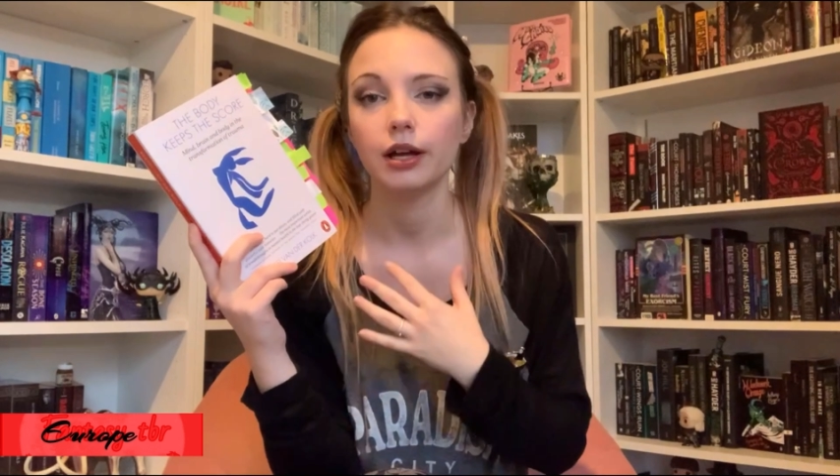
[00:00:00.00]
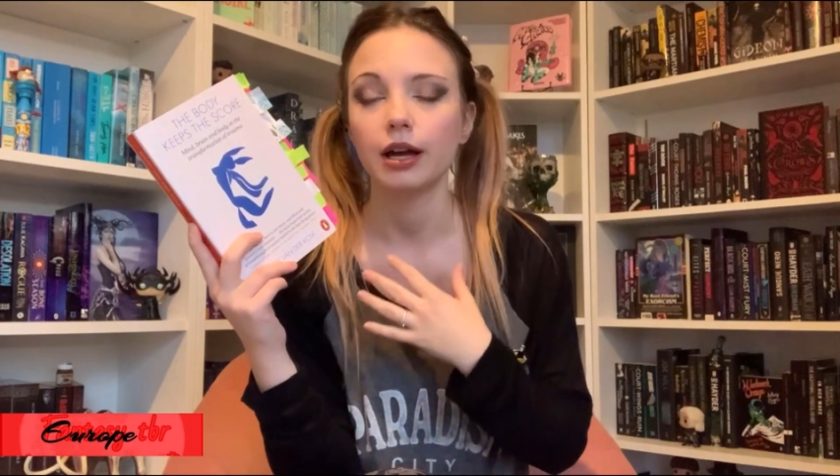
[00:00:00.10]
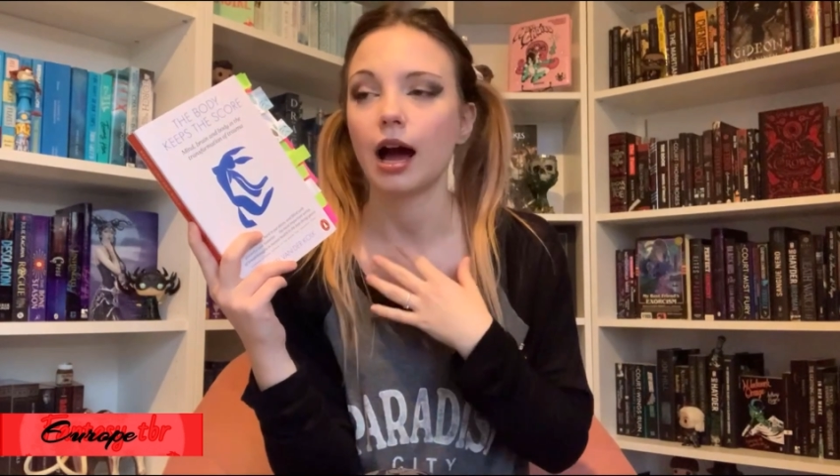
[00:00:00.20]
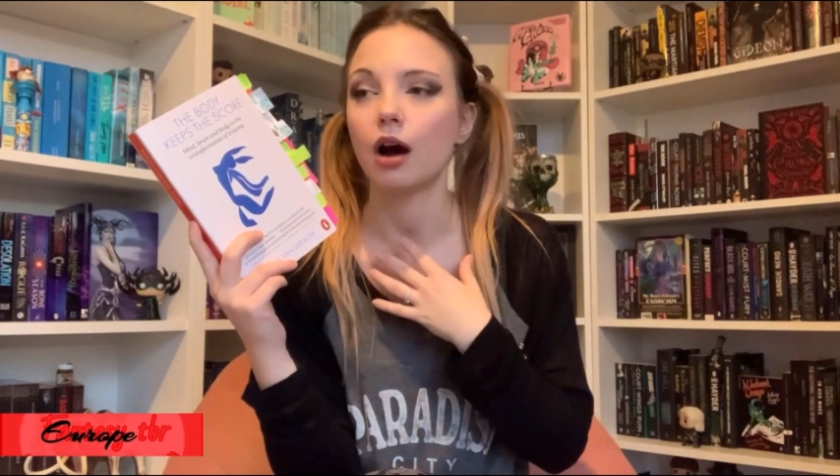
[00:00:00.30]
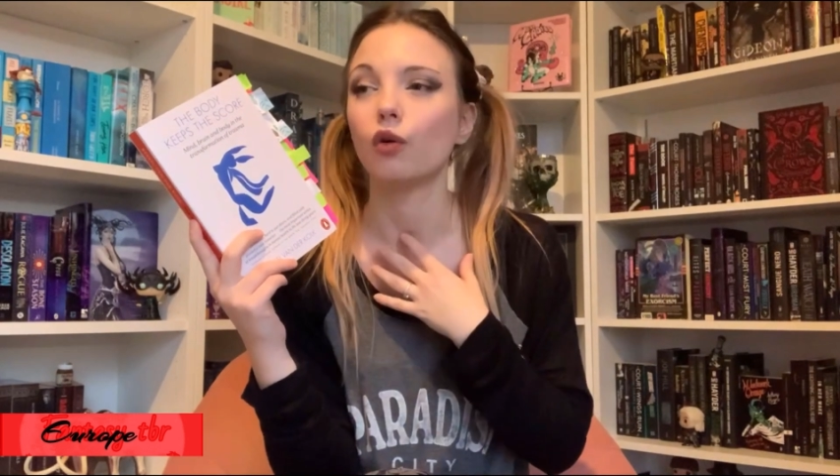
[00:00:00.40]

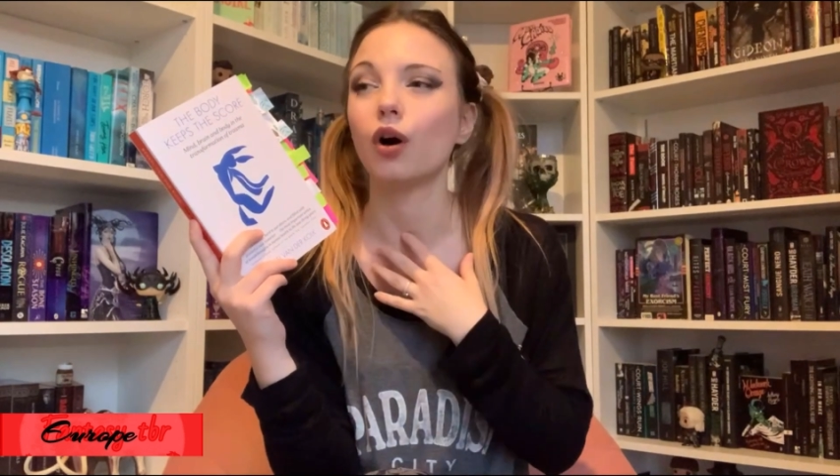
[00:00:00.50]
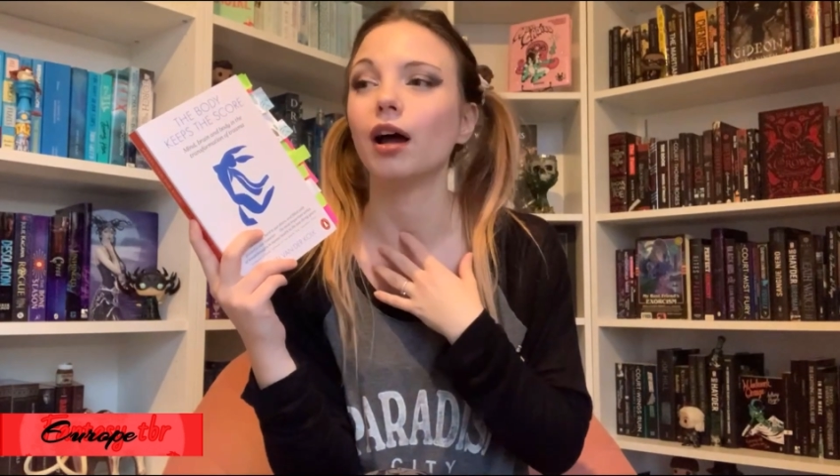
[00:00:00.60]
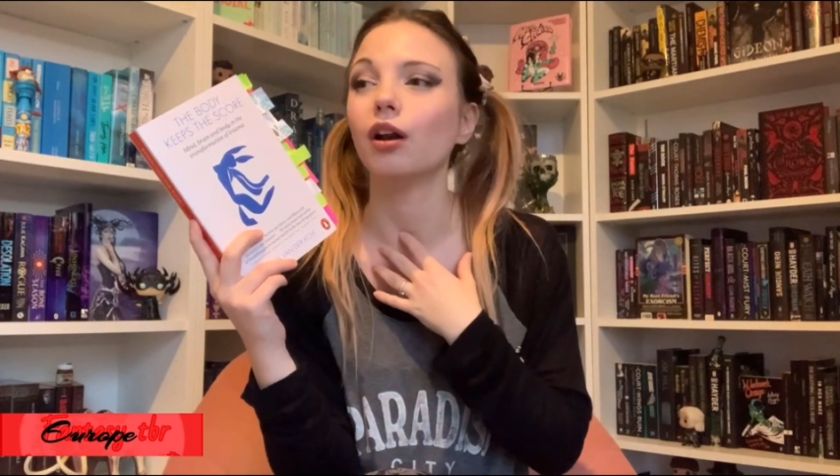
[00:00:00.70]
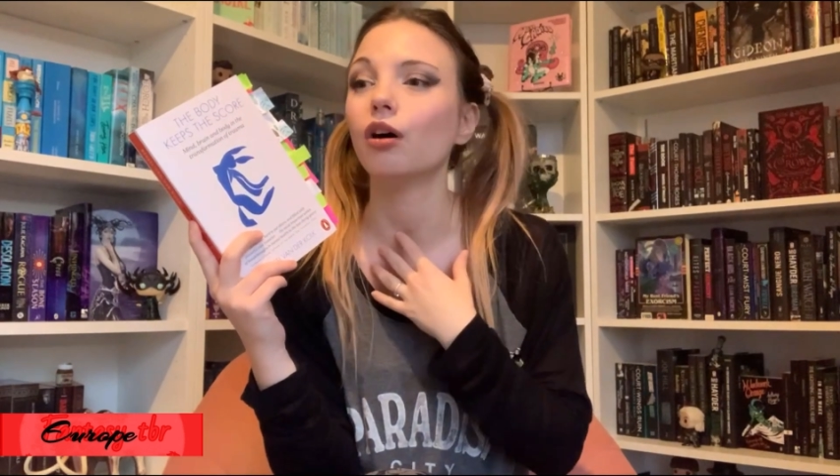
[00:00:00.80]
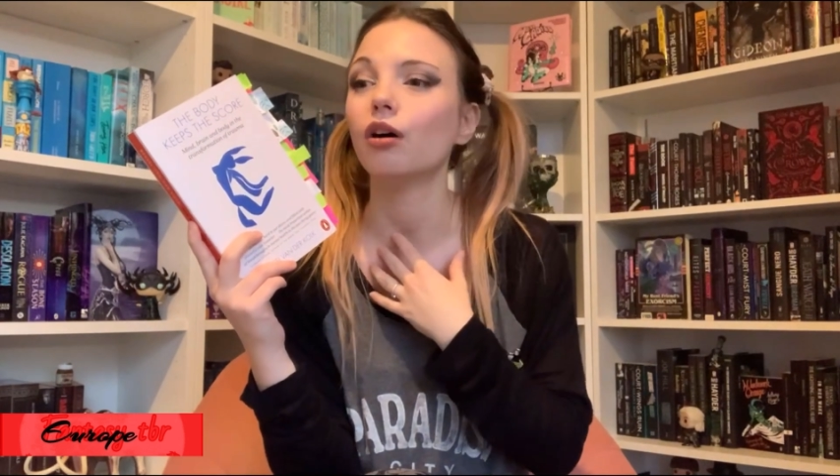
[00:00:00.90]
how a
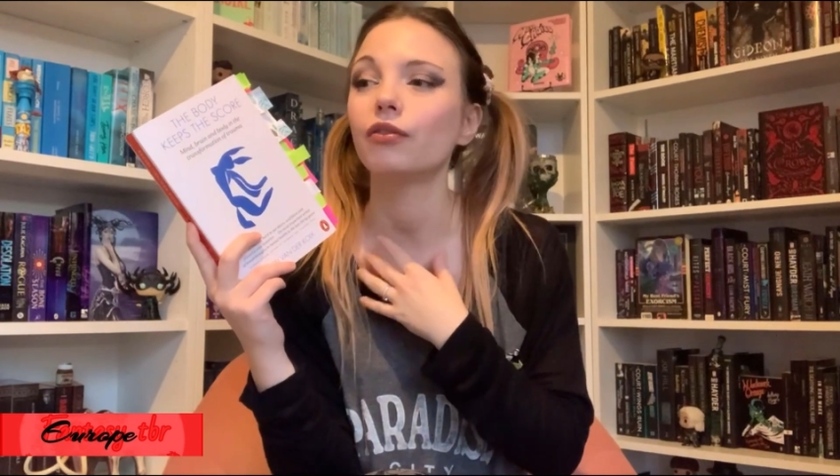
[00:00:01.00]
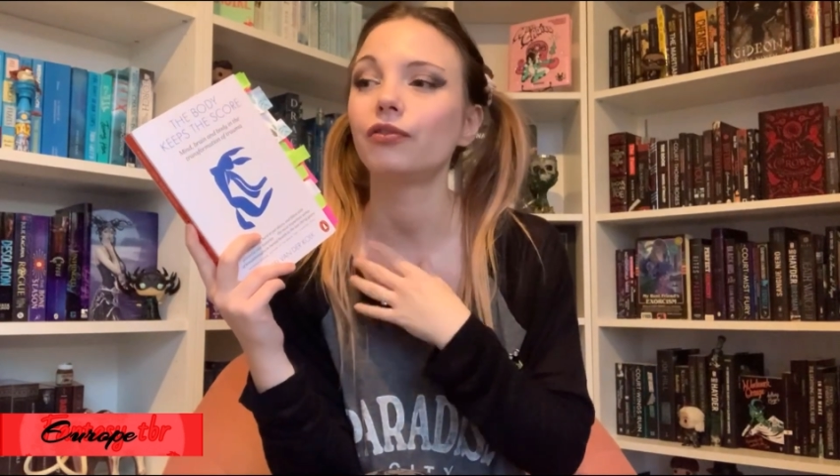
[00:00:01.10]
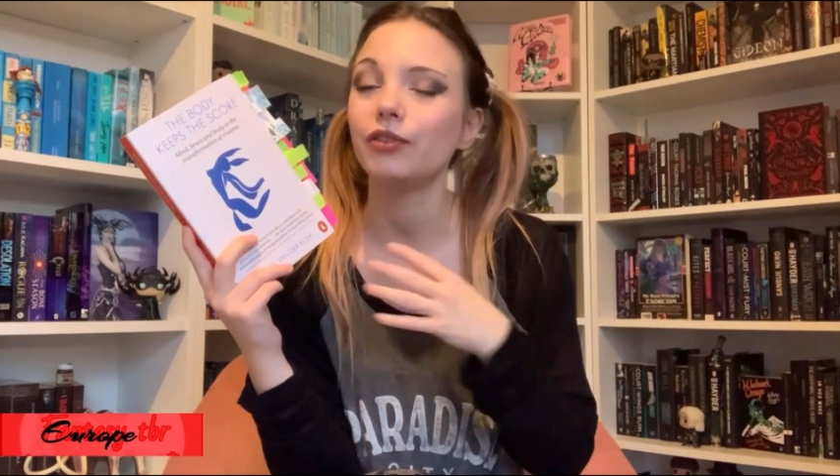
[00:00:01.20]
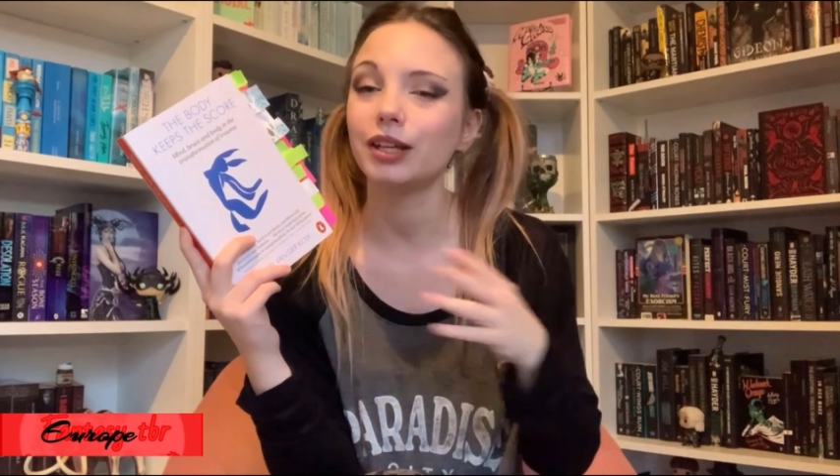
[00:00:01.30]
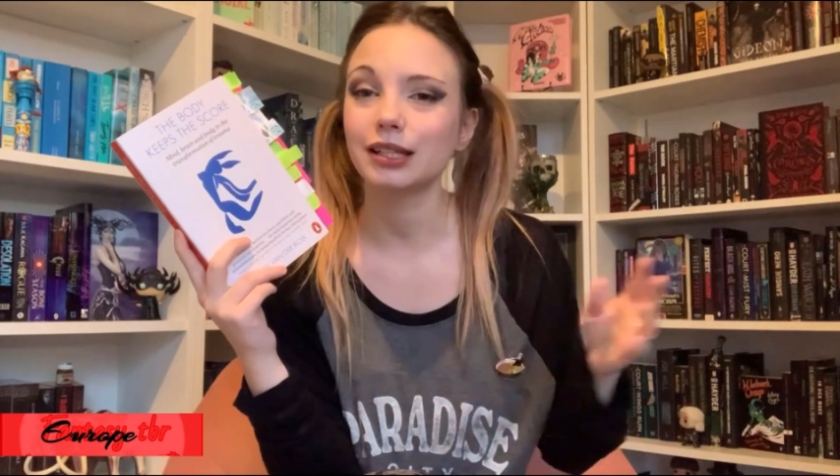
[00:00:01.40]
lot of
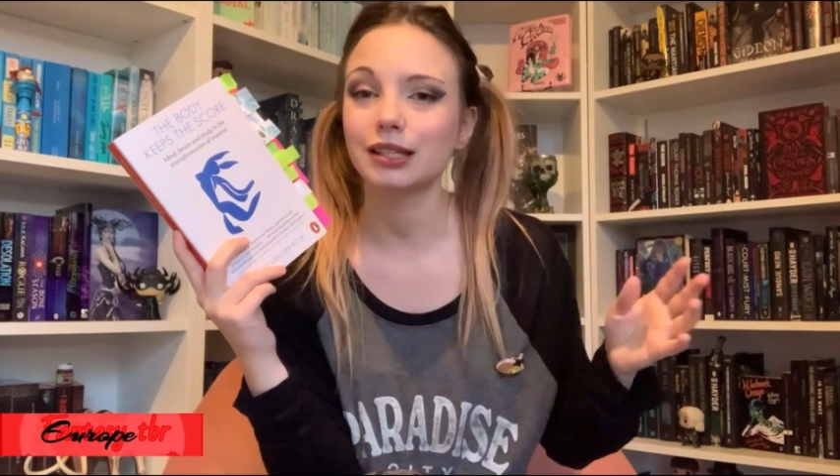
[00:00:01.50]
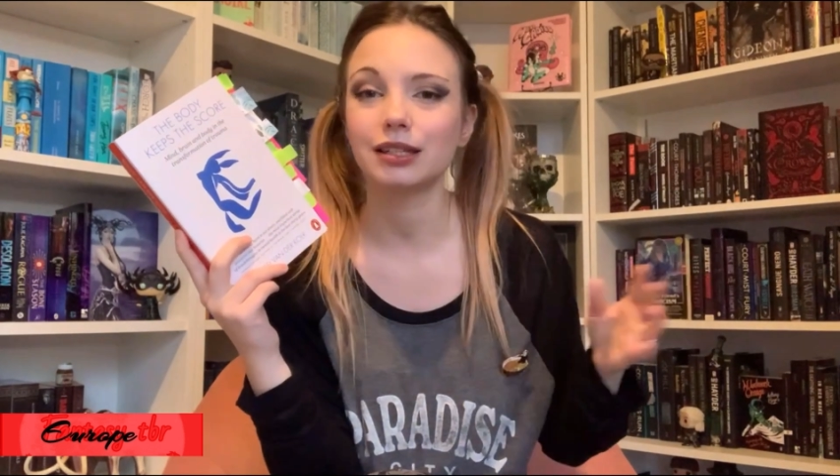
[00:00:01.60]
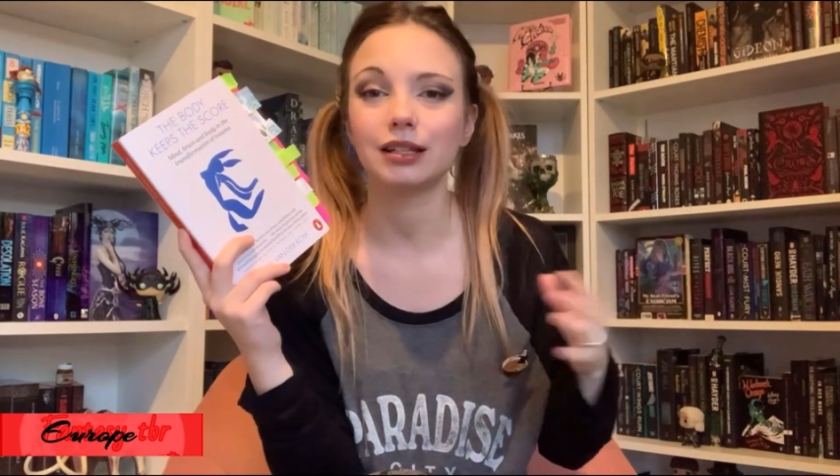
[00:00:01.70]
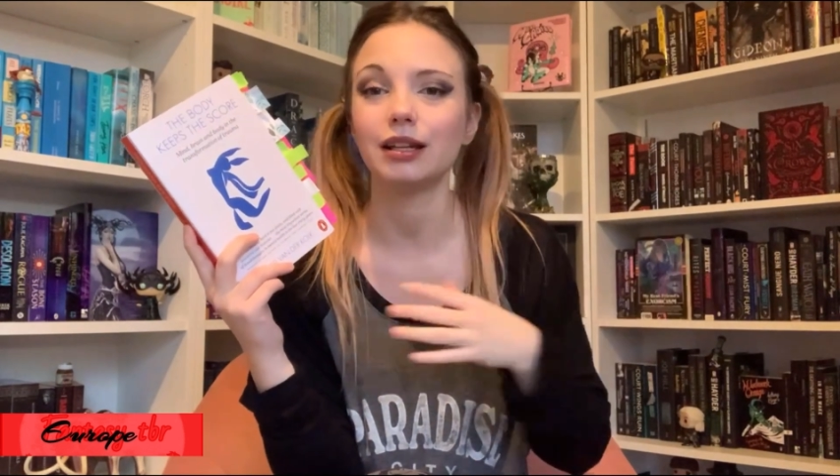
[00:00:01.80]
things,